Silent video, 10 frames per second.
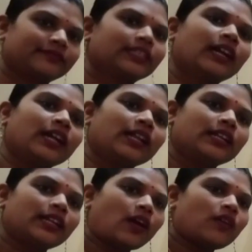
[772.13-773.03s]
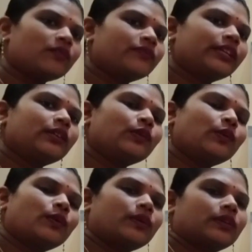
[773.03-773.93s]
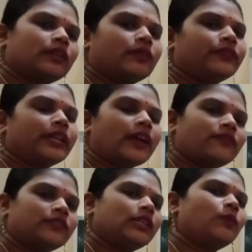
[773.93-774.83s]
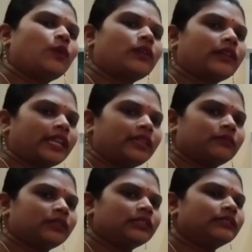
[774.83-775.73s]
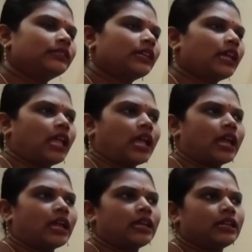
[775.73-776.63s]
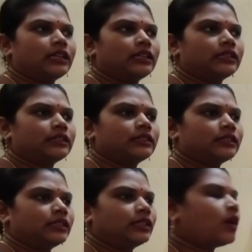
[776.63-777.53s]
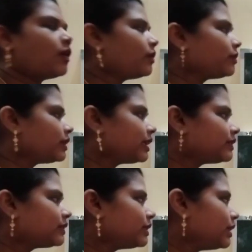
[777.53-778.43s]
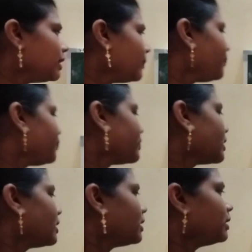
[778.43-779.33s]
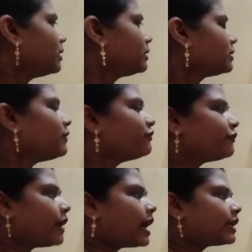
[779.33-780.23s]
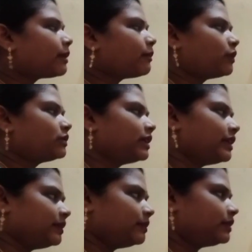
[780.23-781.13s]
Now we know, we have seen what are elements, and now let's see some fact about the elements.